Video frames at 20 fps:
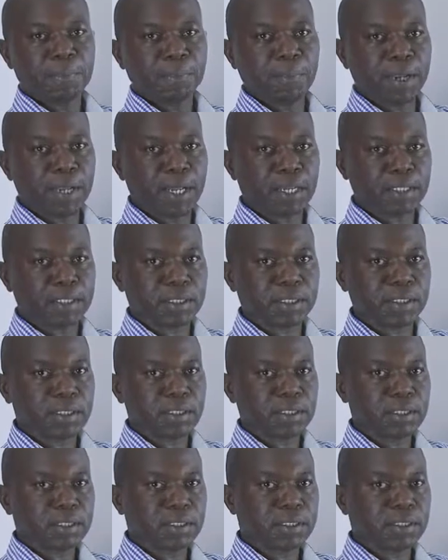
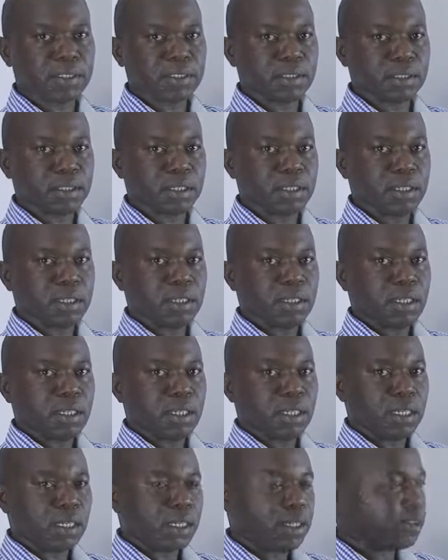plants
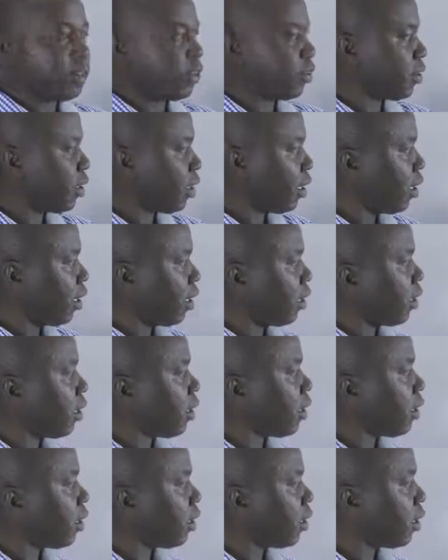in Australia
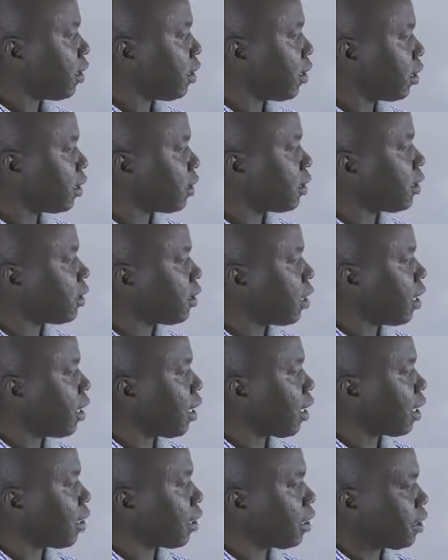that
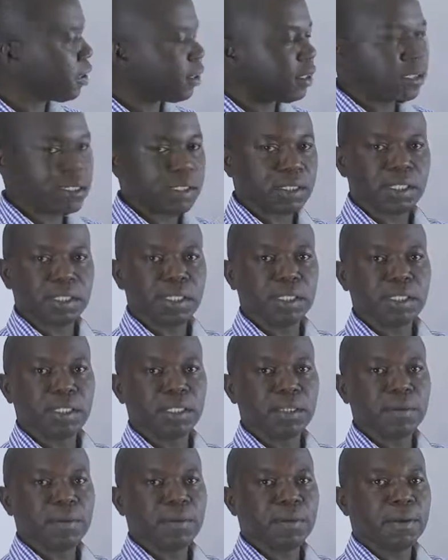are
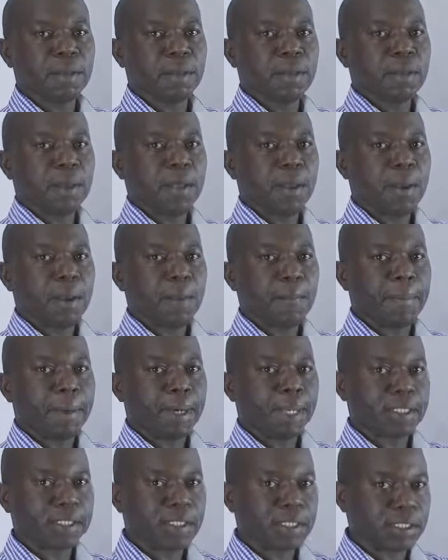distinctly
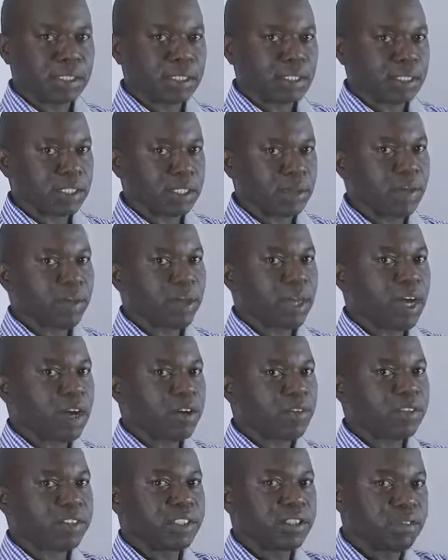parasitic. We
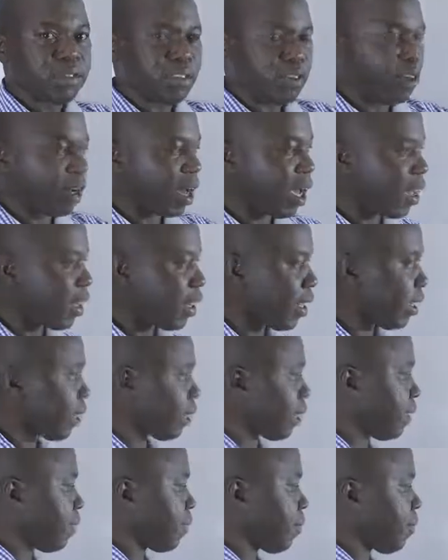have several
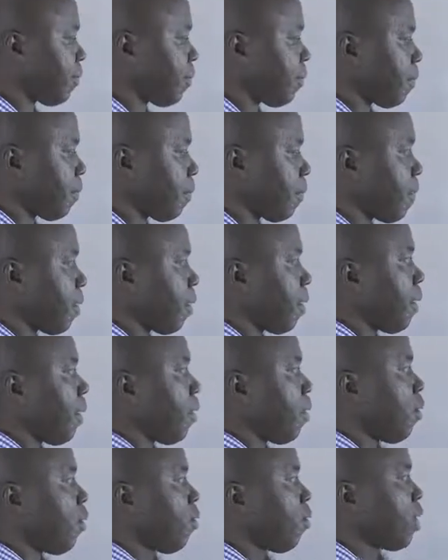others.
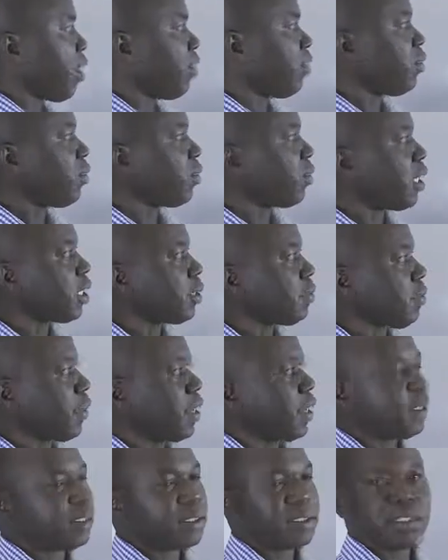We have looked at
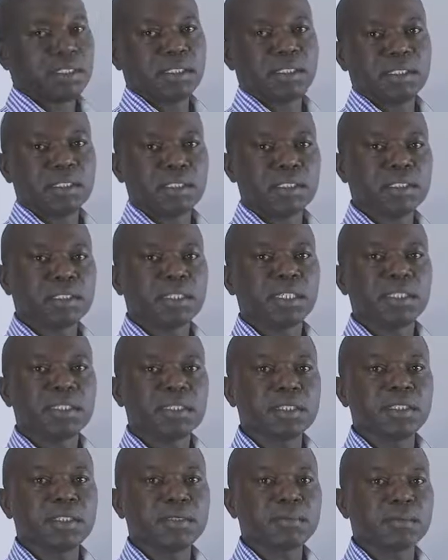plants in
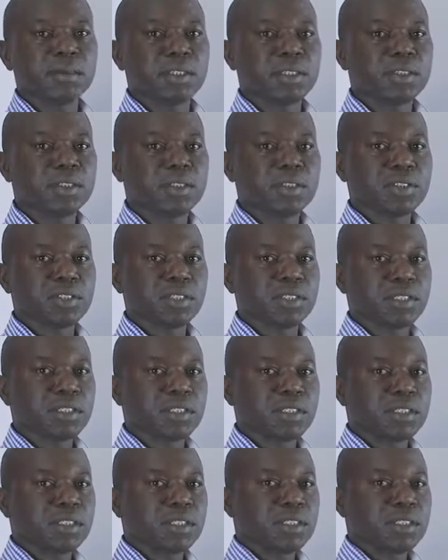details because